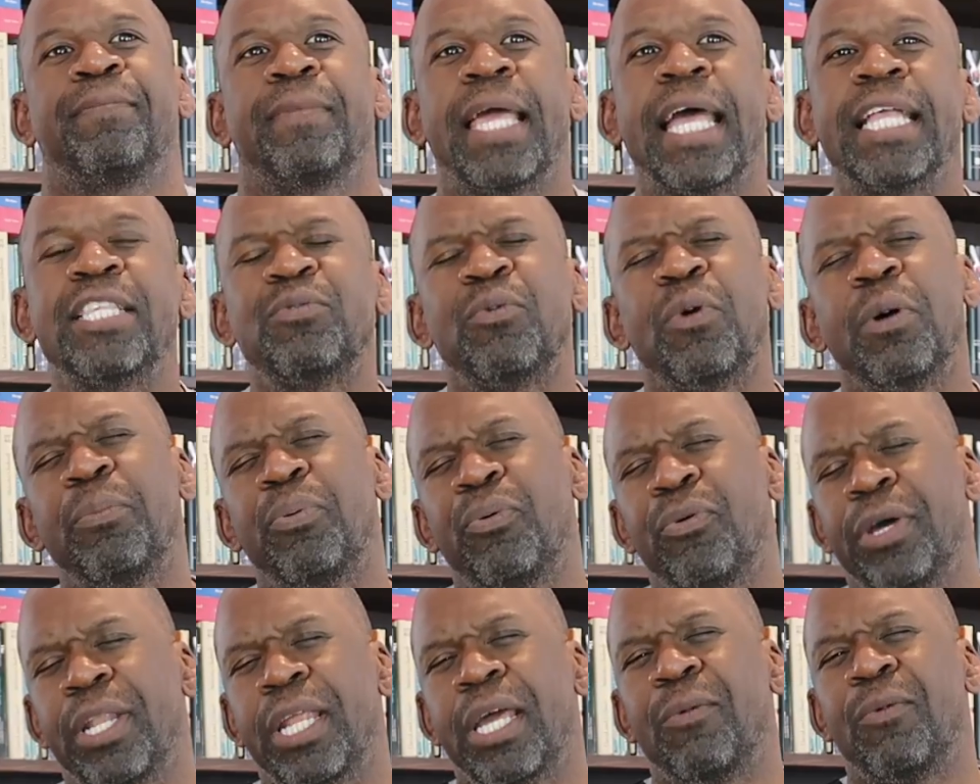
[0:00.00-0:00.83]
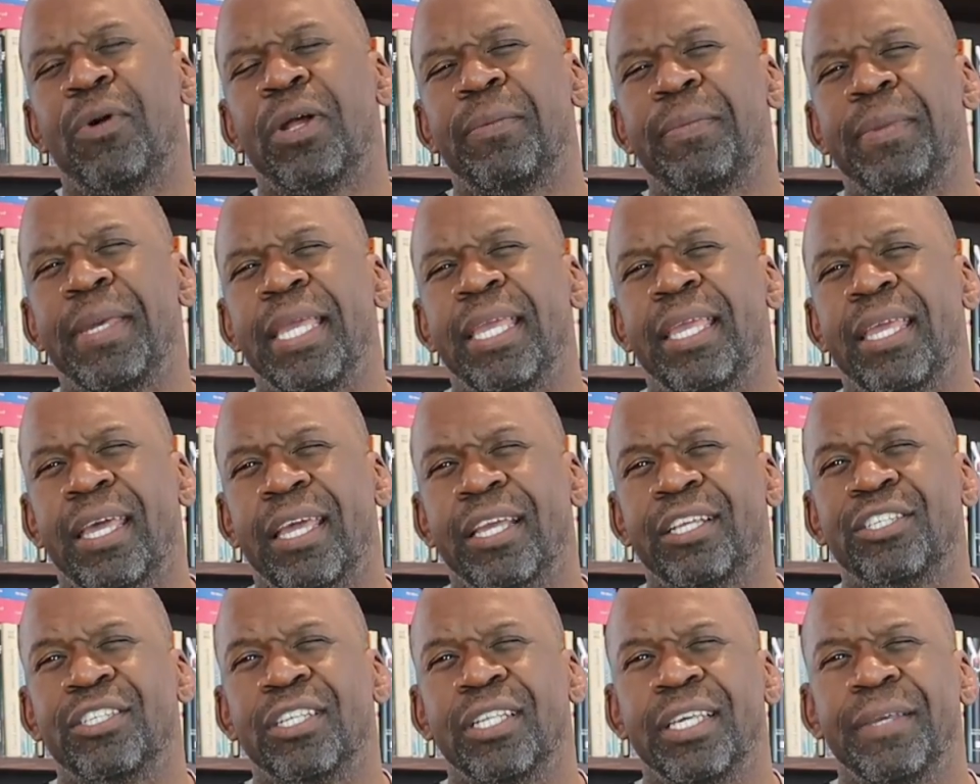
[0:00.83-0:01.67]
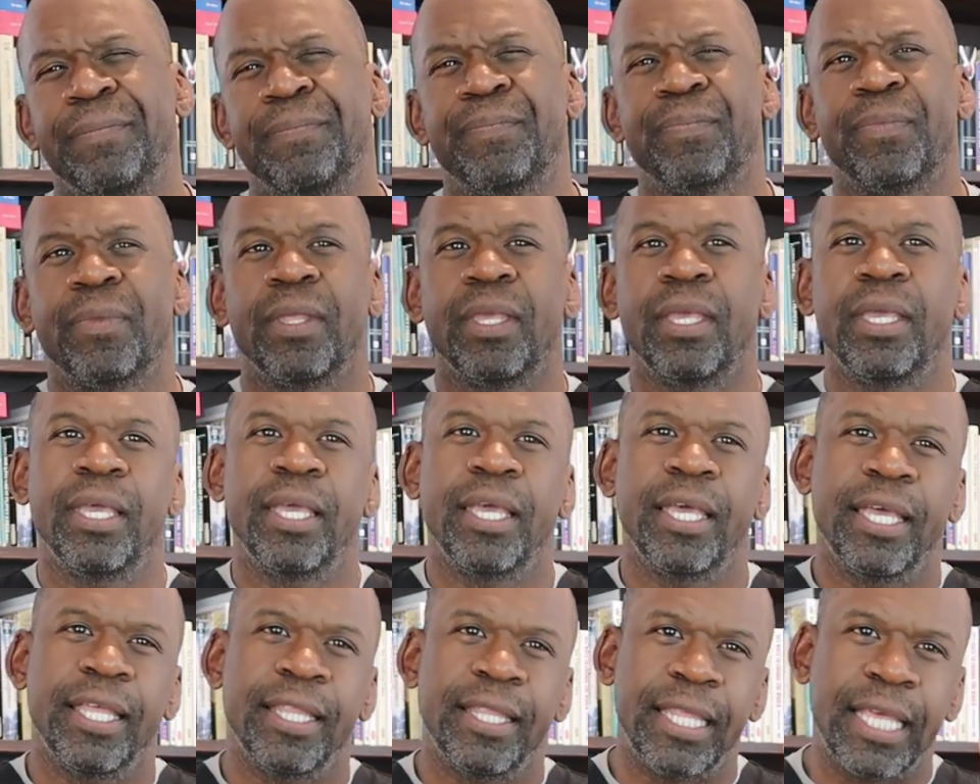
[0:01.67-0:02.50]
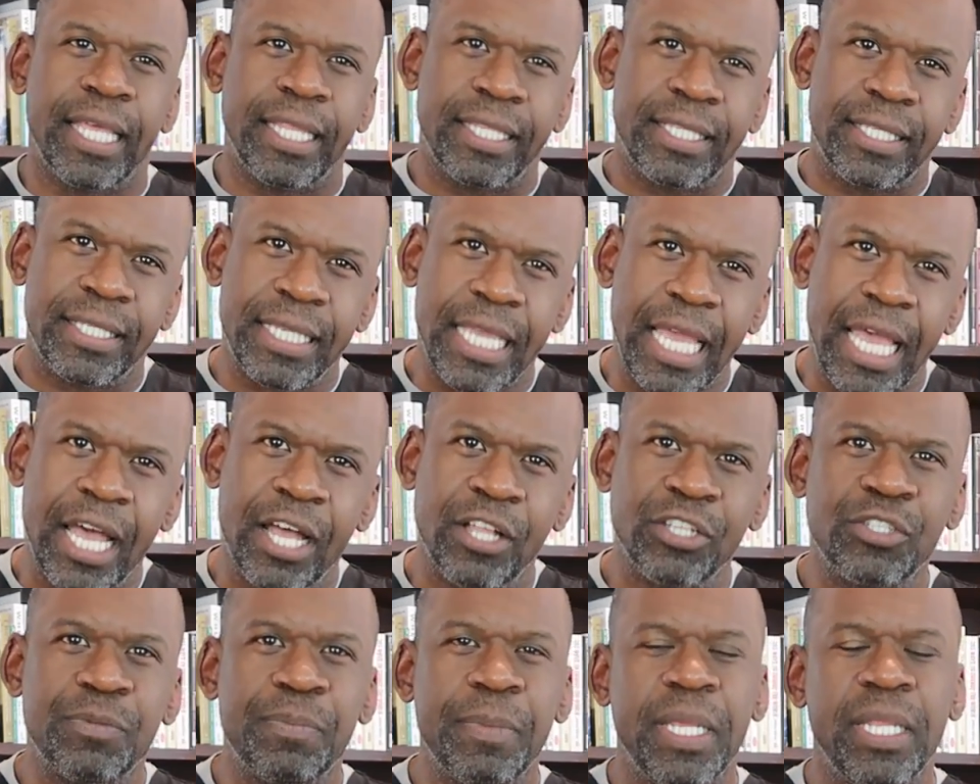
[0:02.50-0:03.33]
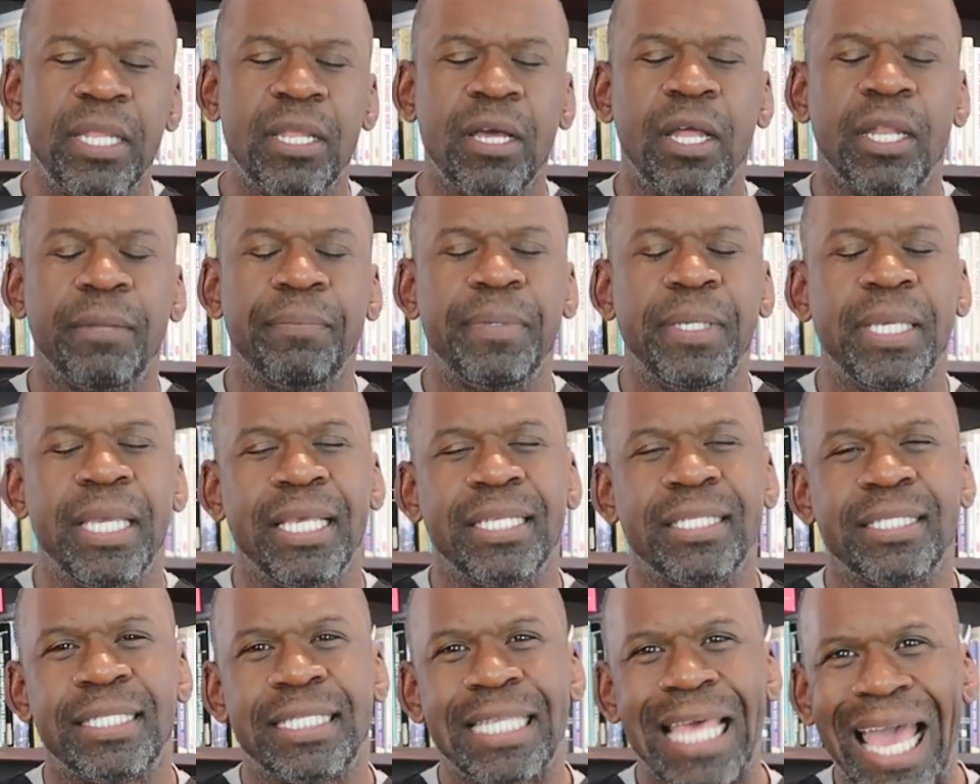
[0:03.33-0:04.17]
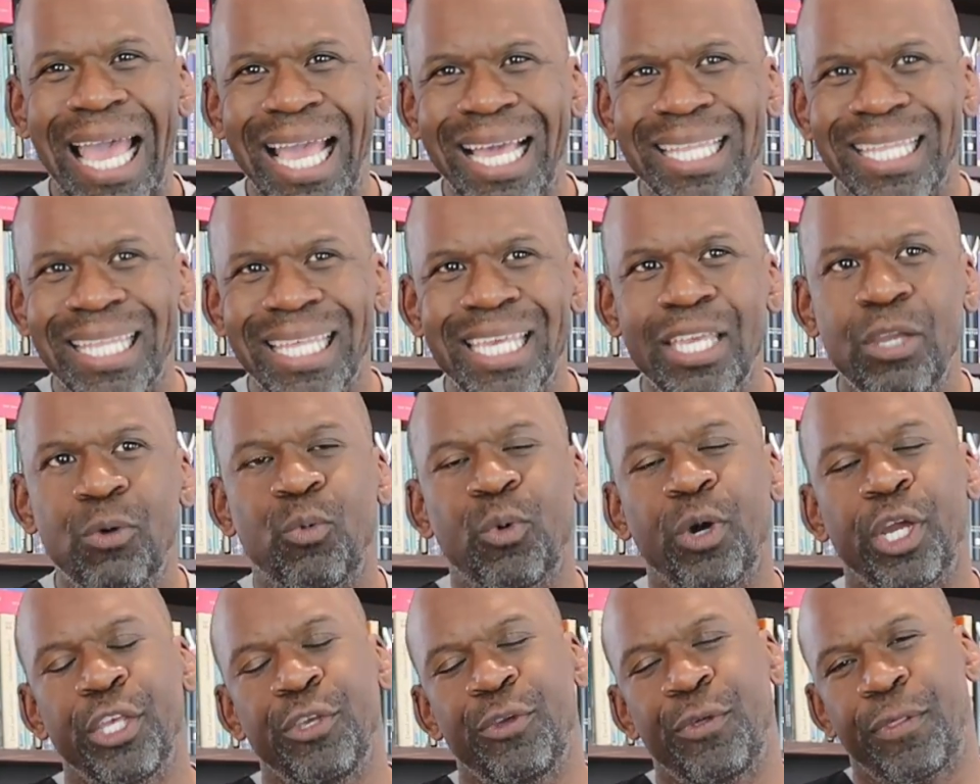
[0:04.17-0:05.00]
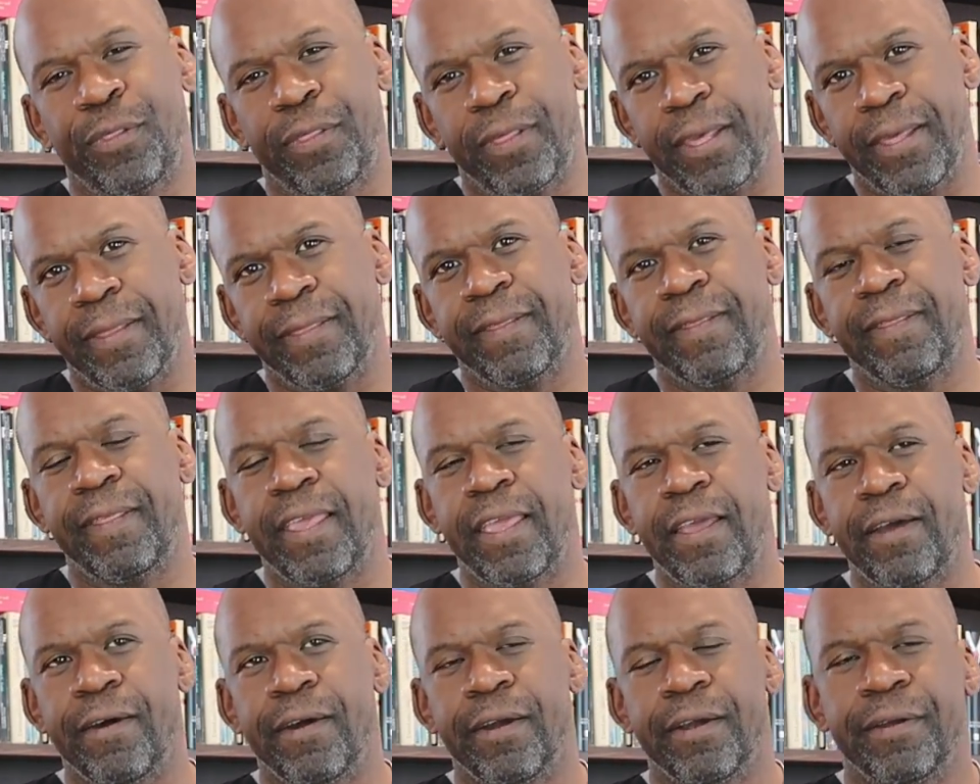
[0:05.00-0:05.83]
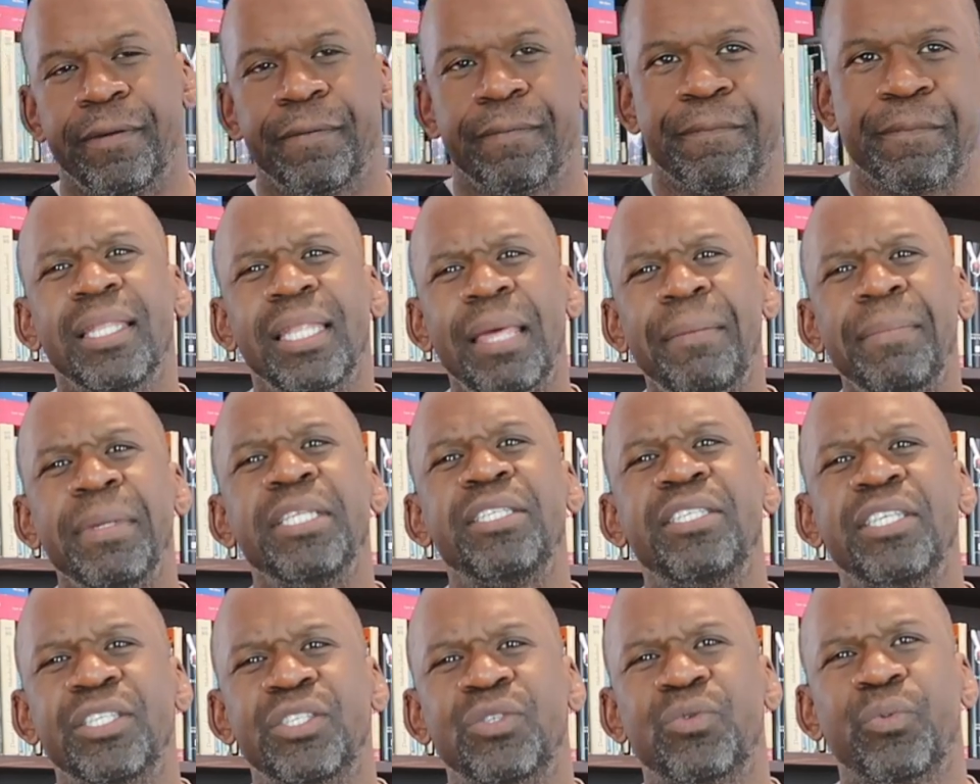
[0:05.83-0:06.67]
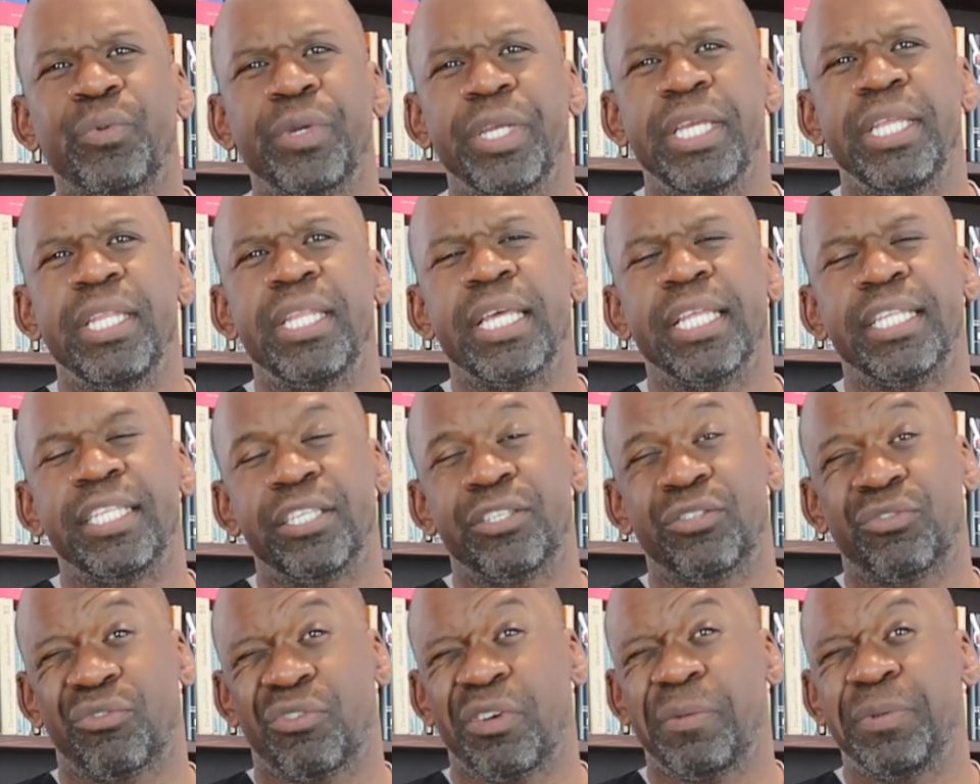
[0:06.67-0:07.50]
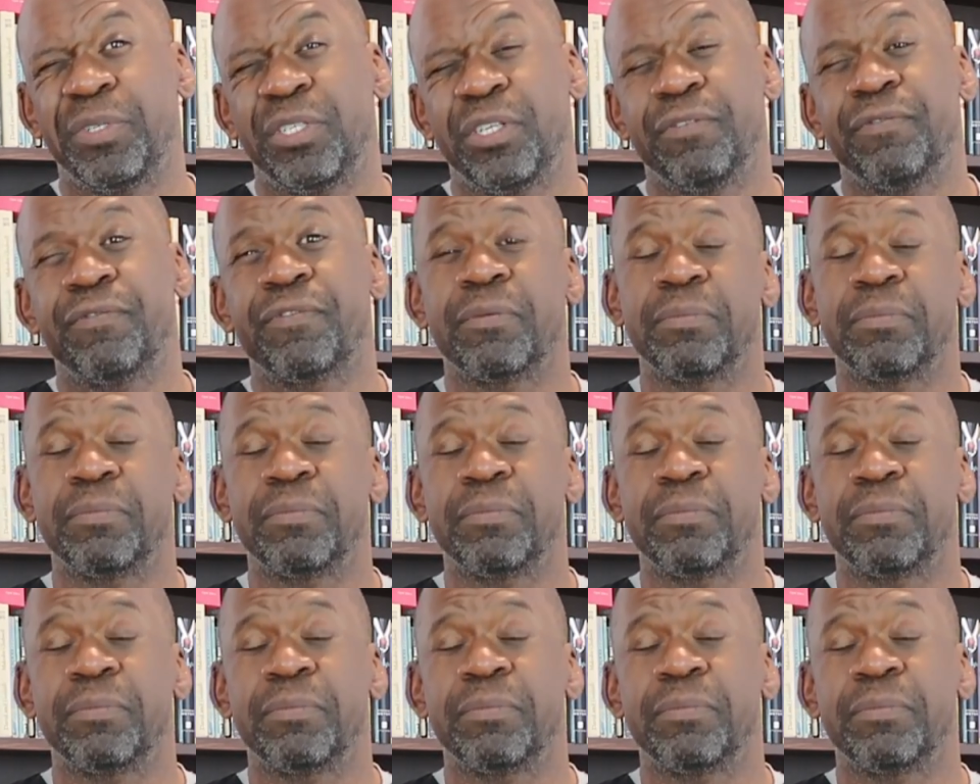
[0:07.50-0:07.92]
That's one point I want to make actually, that sounds may not be exactly what you think that they are. Let me just read a description